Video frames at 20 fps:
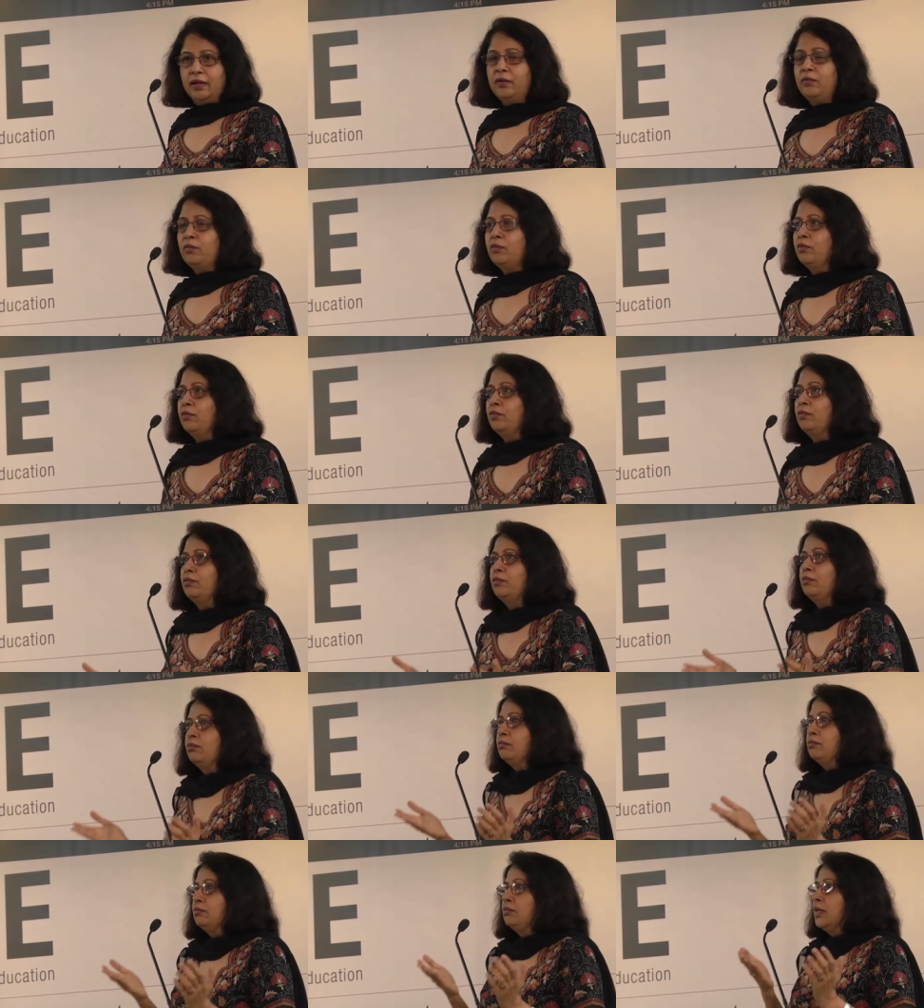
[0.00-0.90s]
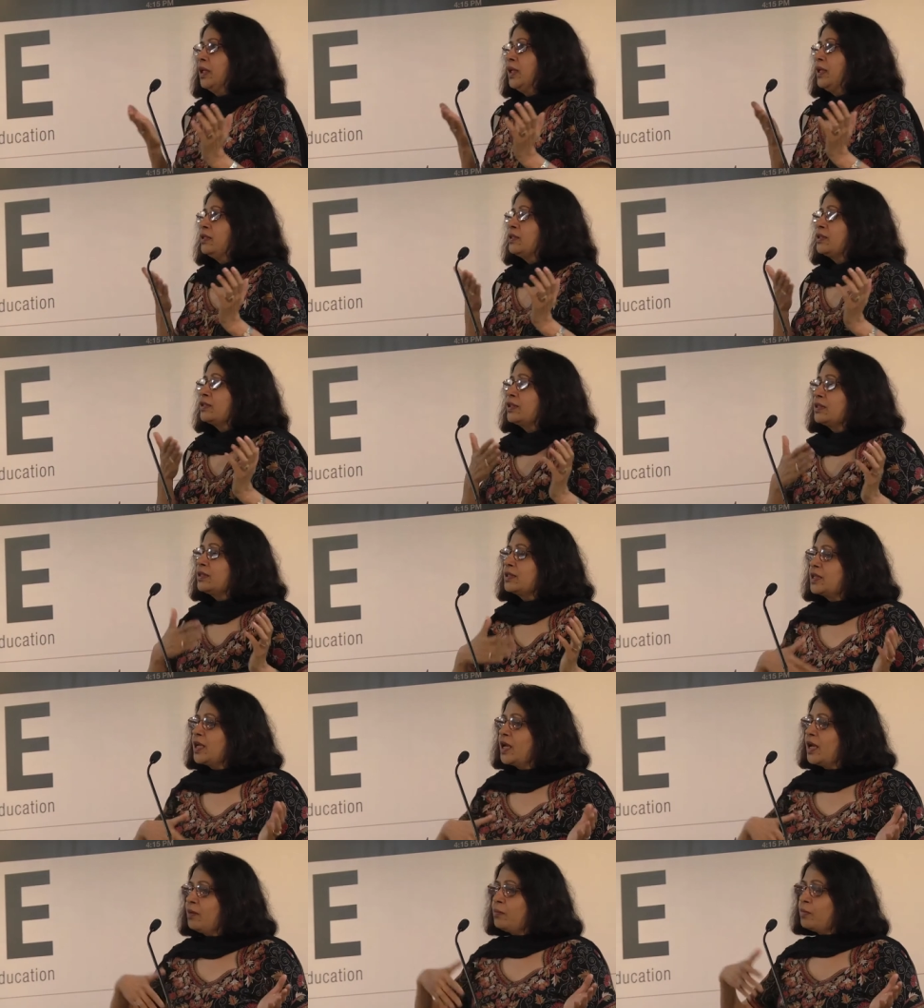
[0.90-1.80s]
And it's the
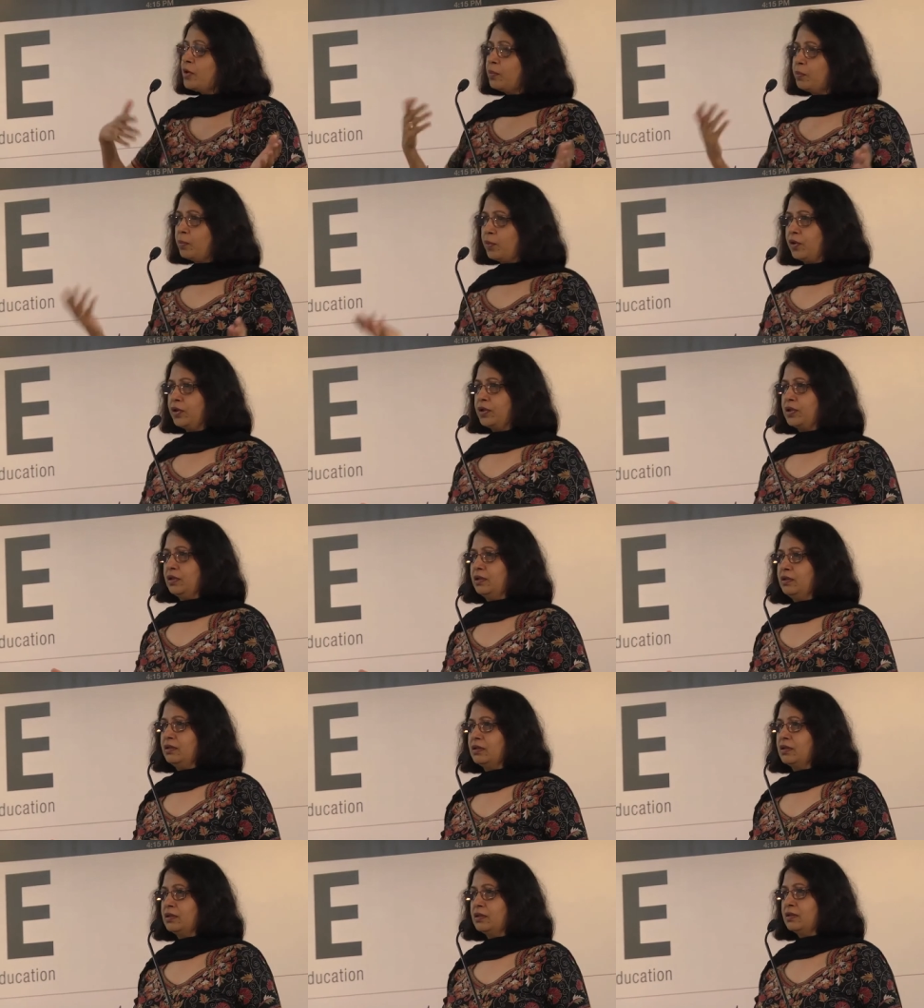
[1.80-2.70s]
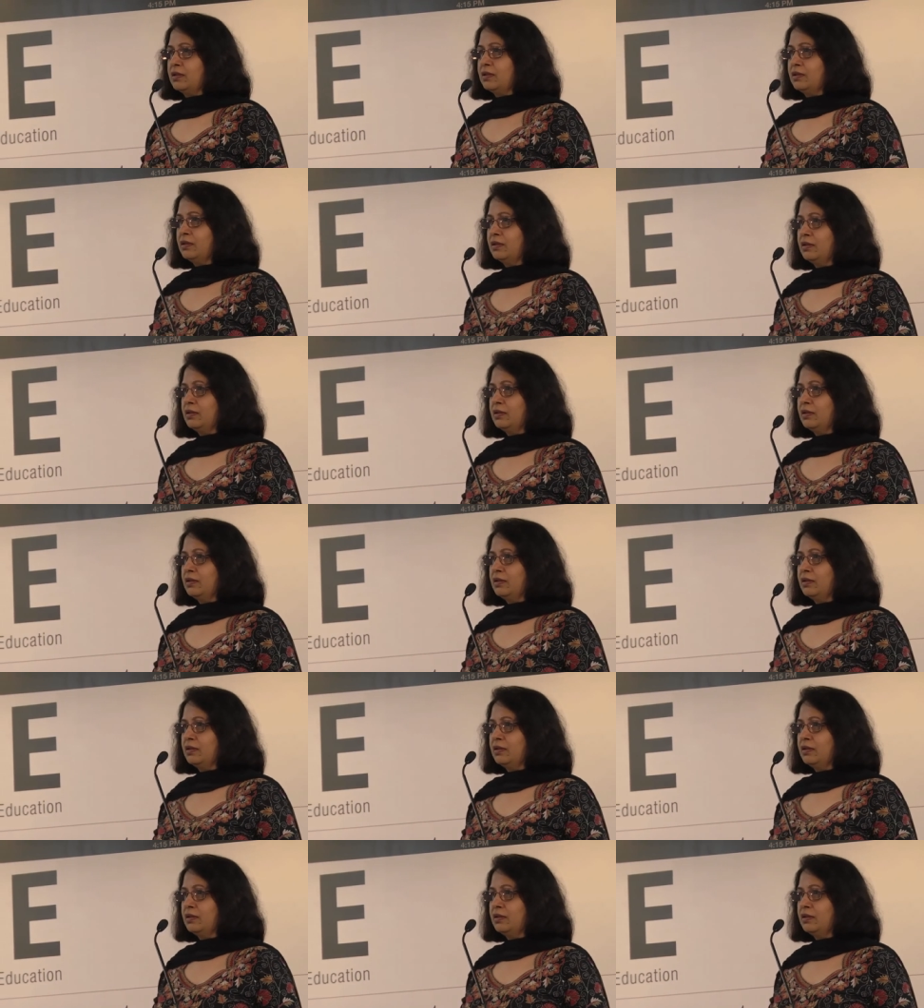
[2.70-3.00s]
same reporters.